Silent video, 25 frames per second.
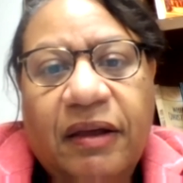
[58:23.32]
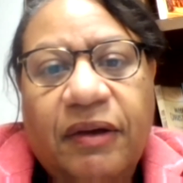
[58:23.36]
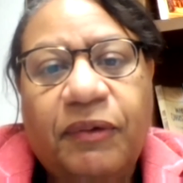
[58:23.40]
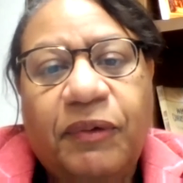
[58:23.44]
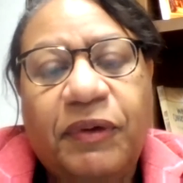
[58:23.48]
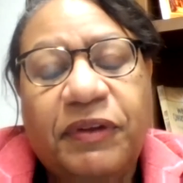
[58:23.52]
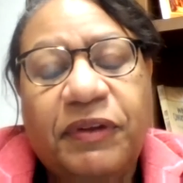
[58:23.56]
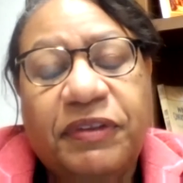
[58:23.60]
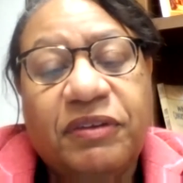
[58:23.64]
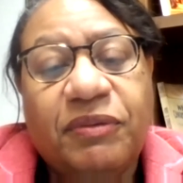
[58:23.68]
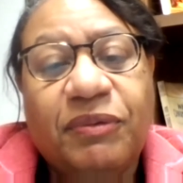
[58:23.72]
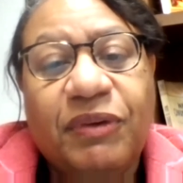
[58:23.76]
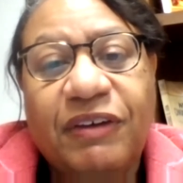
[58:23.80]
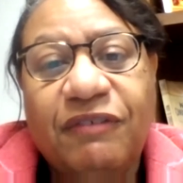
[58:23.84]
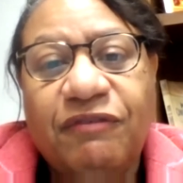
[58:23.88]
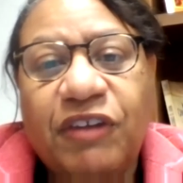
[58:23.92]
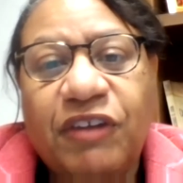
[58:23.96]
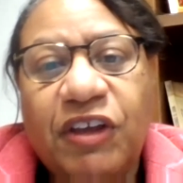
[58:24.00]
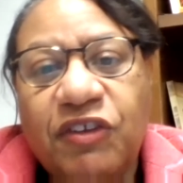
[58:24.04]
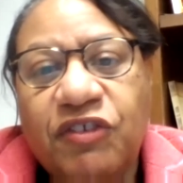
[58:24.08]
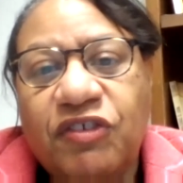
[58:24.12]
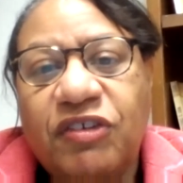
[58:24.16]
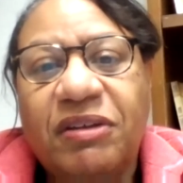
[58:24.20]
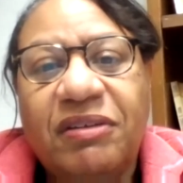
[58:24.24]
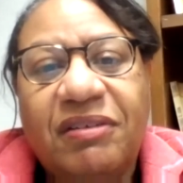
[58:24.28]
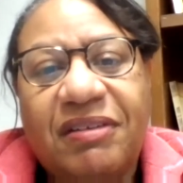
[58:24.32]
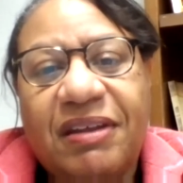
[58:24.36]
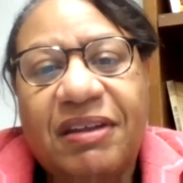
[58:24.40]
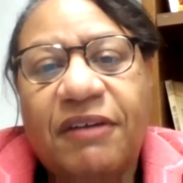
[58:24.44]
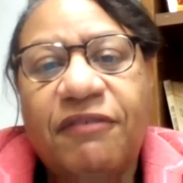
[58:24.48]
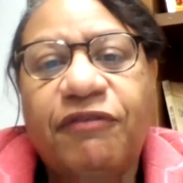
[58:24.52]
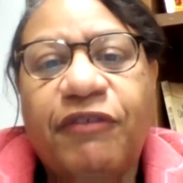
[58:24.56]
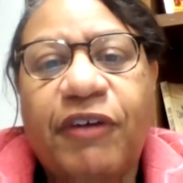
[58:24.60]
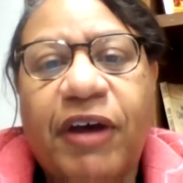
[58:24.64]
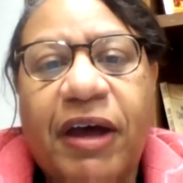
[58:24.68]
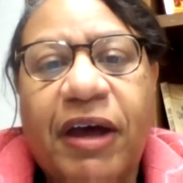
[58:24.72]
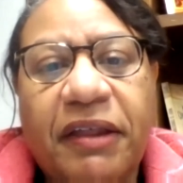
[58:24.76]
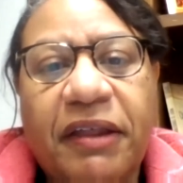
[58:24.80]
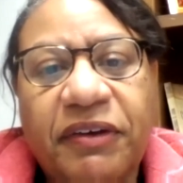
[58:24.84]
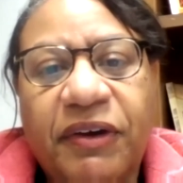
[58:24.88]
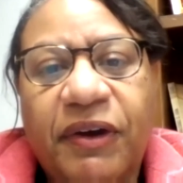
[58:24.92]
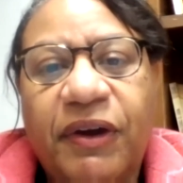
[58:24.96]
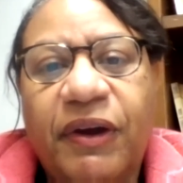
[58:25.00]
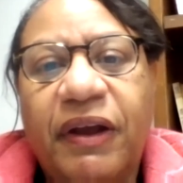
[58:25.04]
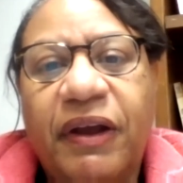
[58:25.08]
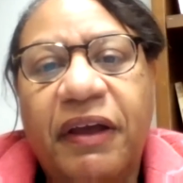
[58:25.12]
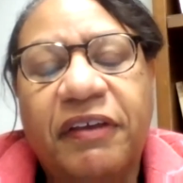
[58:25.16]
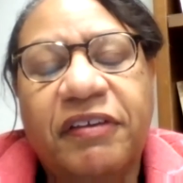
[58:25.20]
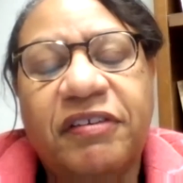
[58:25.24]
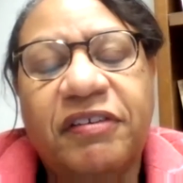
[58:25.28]
revisions that
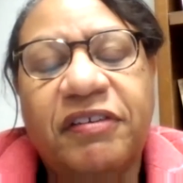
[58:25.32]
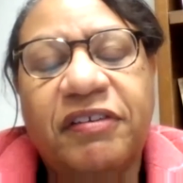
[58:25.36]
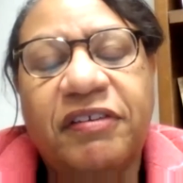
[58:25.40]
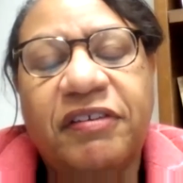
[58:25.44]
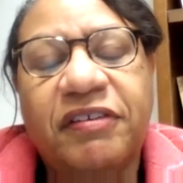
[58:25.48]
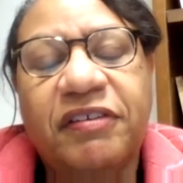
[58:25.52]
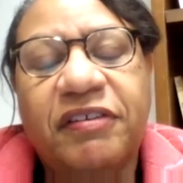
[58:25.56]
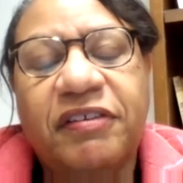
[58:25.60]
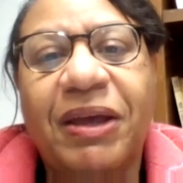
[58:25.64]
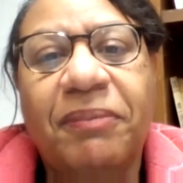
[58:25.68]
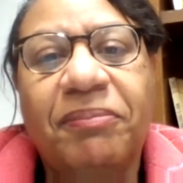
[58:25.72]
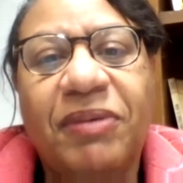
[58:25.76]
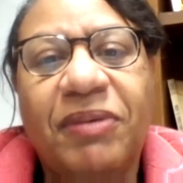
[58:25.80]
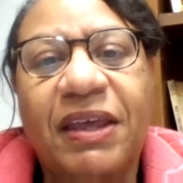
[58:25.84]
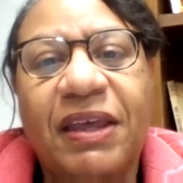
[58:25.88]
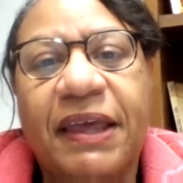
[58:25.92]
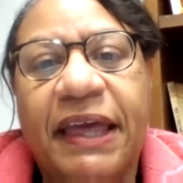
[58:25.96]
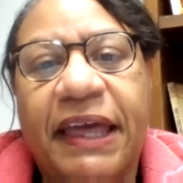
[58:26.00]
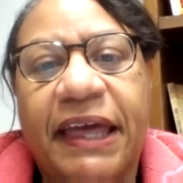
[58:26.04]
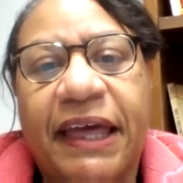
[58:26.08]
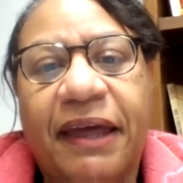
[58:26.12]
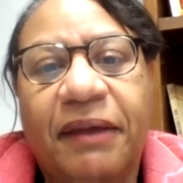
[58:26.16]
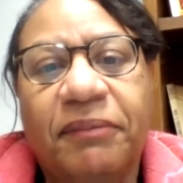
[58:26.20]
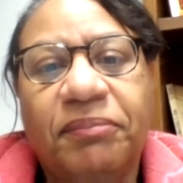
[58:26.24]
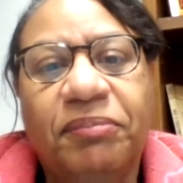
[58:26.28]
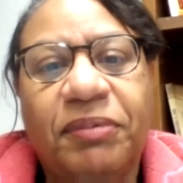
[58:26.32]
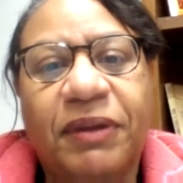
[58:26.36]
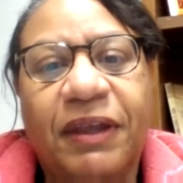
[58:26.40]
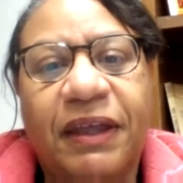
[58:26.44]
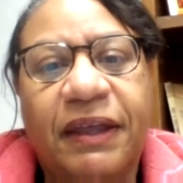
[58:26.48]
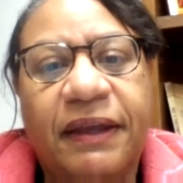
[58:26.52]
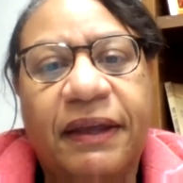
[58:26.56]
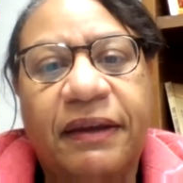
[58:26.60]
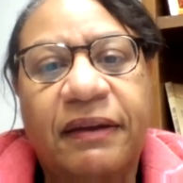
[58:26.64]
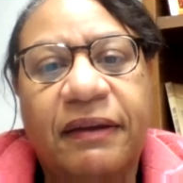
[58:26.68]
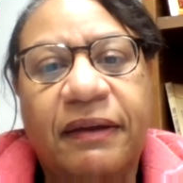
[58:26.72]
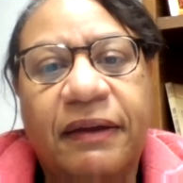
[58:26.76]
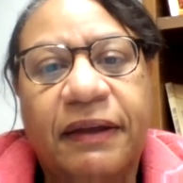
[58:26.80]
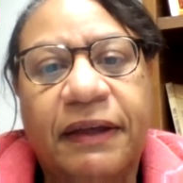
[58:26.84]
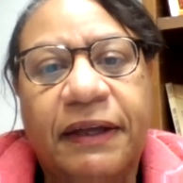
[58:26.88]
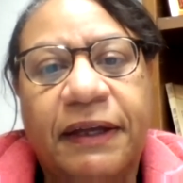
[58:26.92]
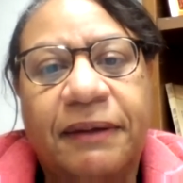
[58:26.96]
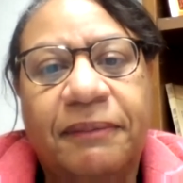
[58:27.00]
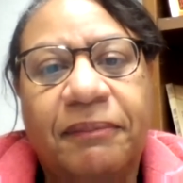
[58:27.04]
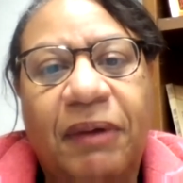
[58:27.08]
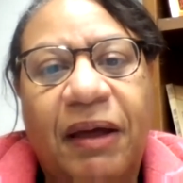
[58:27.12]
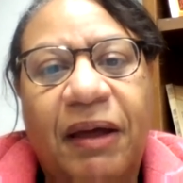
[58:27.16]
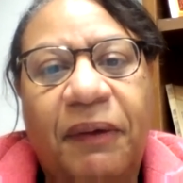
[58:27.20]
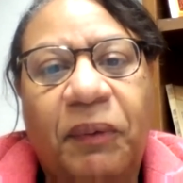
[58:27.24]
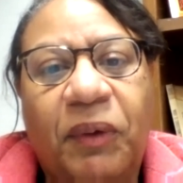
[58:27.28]
Father Cyprian began, but
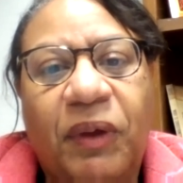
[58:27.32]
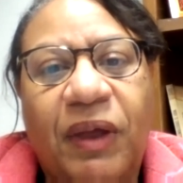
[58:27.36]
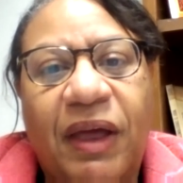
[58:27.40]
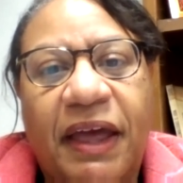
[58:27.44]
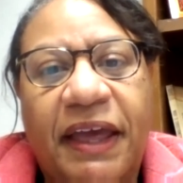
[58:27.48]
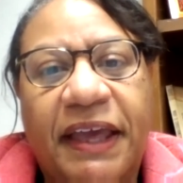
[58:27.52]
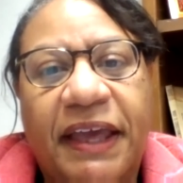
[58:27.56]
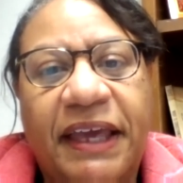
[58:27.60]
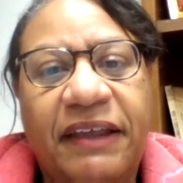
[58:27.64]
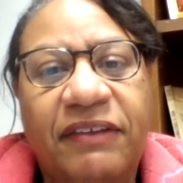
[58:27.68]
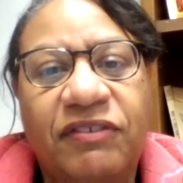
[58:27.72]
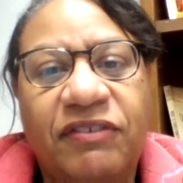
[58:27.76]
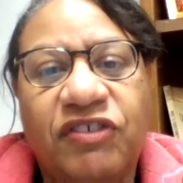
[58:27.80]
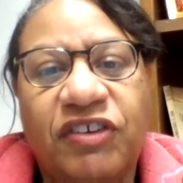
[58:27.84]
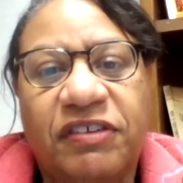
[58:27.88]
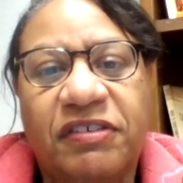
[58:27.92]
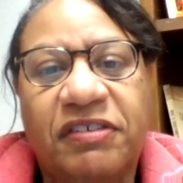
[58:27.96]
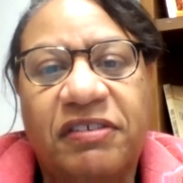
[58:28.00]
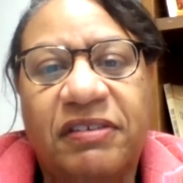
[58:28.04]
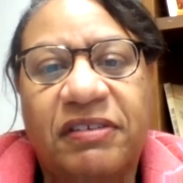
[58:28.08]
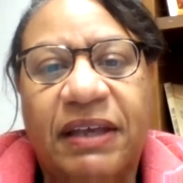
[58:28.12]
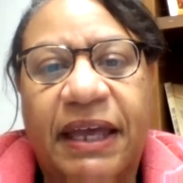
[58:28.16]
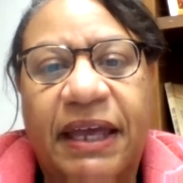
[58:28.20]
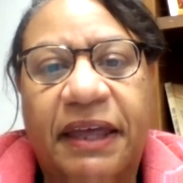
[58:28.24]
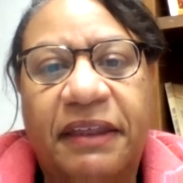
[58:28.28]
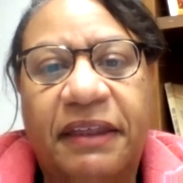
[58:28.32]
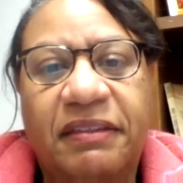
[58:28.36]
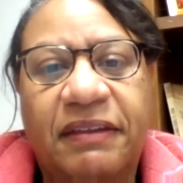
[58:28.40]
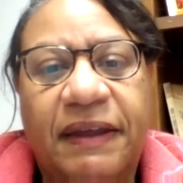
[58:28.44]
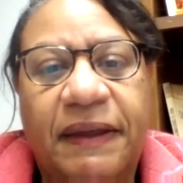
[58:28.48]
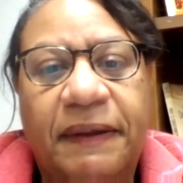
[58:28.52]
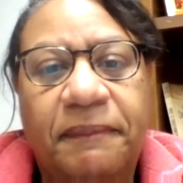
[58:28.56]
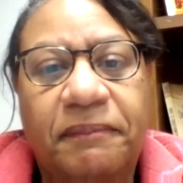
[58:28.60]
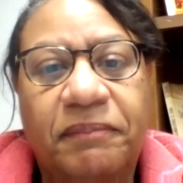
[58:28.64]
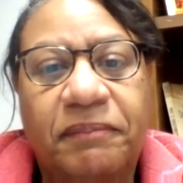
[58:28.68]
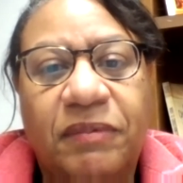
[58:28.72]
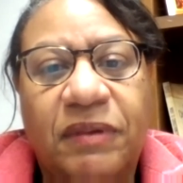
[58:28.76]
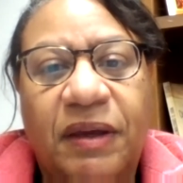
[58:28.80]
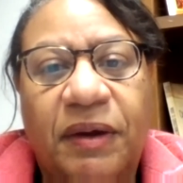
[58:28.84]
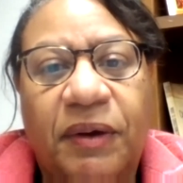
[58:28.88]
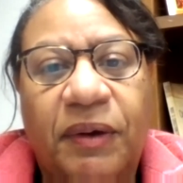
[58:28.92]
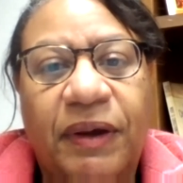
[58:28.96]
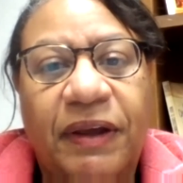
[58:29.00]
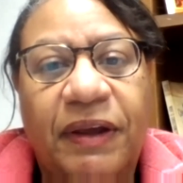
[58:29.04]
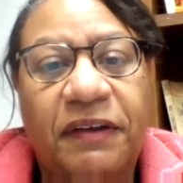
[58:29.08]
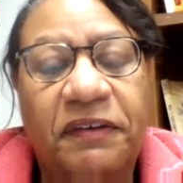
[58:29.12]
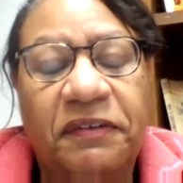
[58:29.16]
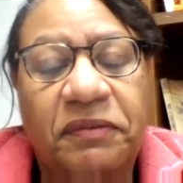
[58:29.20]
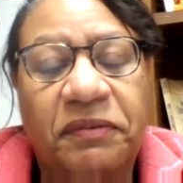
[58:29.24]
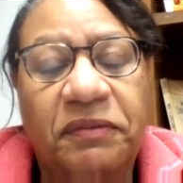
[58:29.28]
I can just say that there
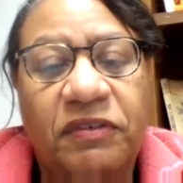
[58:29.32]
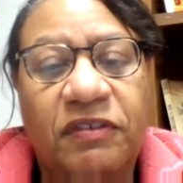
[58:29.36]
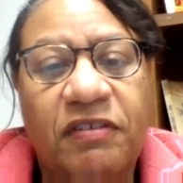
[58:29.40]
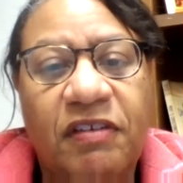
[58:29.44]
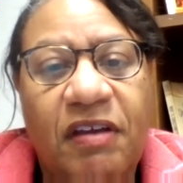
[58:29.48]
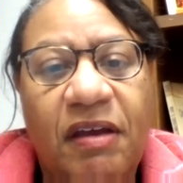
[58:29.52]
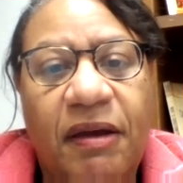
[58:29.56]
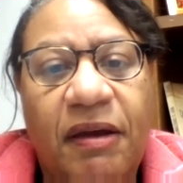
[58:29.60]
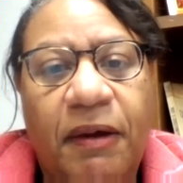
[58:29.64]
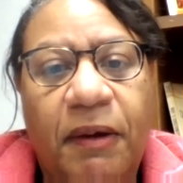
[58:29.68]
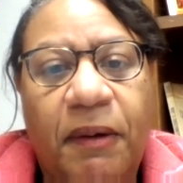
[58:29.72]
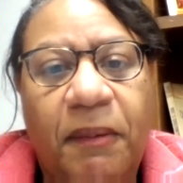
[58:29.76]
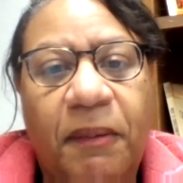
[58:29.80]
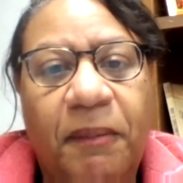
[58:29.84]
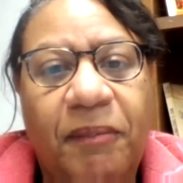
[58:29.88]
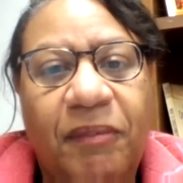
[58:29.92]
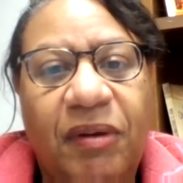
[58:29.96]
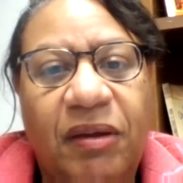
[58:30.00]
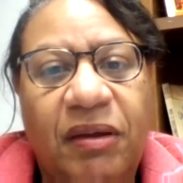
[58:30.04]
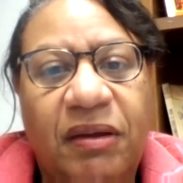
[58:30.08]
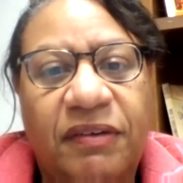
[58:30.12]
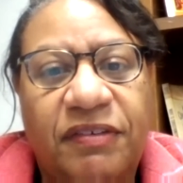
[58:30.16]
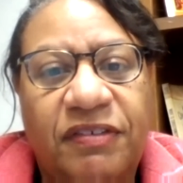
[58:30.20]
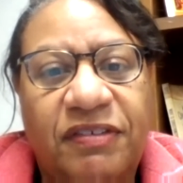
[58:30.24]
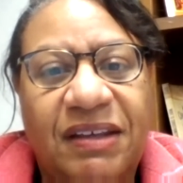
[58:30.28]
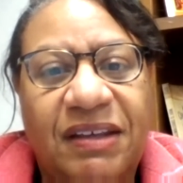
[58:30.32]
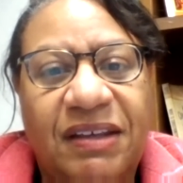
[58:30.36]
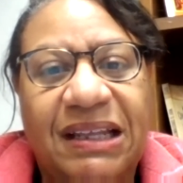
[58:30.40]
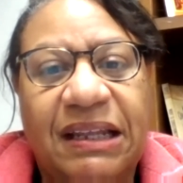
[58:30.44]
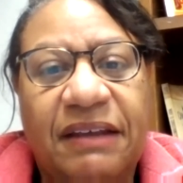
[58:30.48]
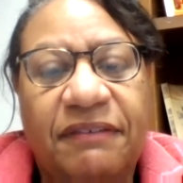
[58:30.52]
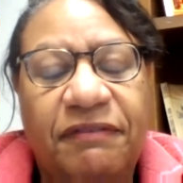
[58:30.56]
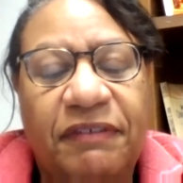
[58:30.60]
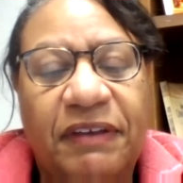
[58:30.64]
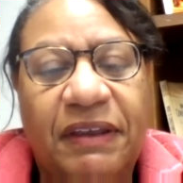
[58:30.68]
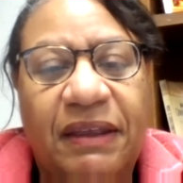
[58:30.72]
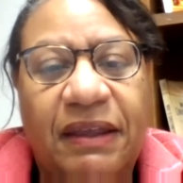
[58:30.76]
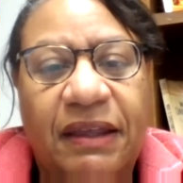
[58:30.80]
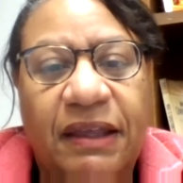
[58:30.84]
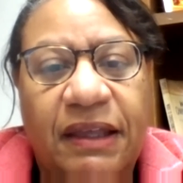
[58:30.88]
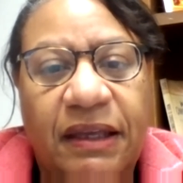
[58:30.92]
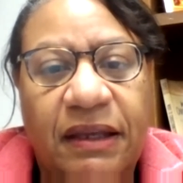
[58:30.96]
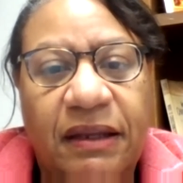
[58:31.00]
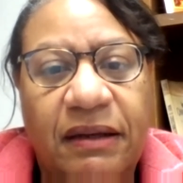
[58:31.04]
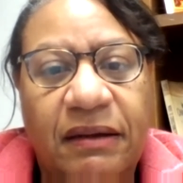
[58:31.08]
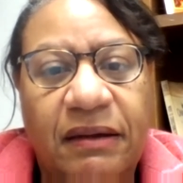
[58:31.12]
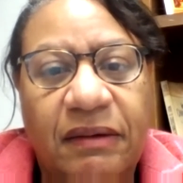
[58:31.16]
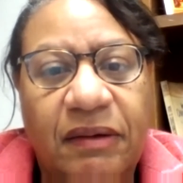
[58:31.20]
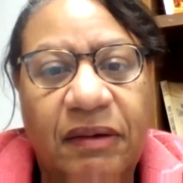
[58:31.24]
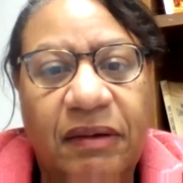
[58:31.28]
is a significant